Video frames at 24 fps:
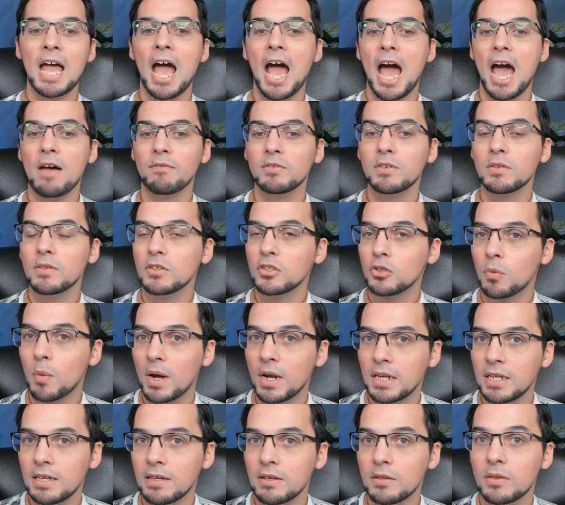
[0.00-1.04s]
After the
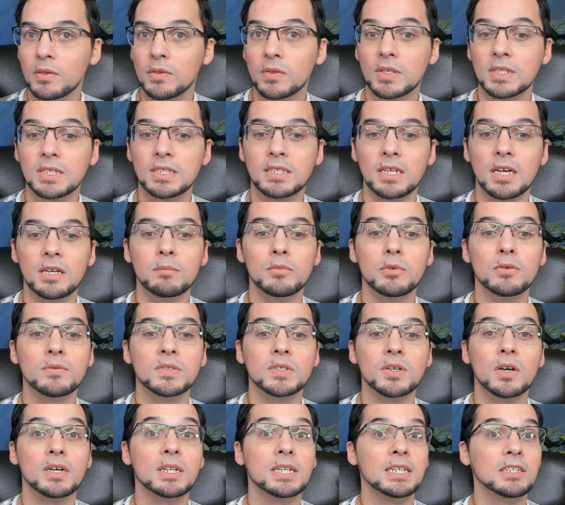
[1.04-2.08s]
20th, the sun
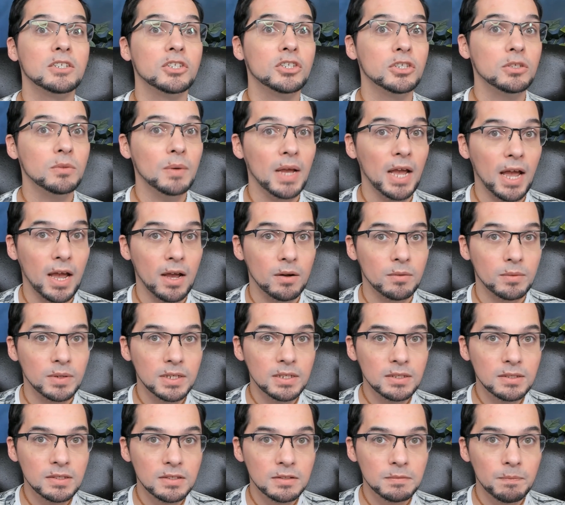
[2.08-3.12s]
moves on into
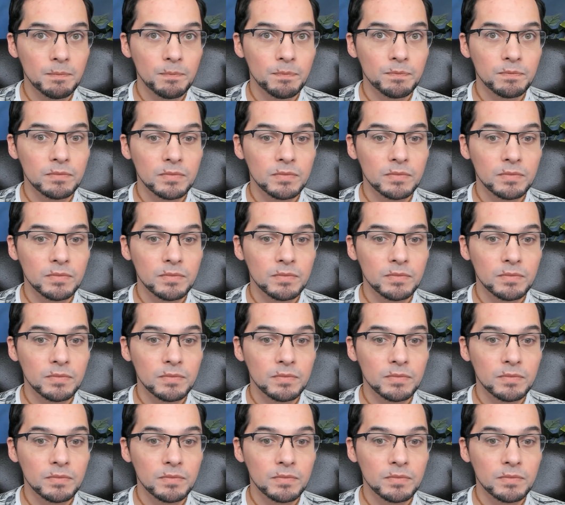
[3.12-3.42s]
Aries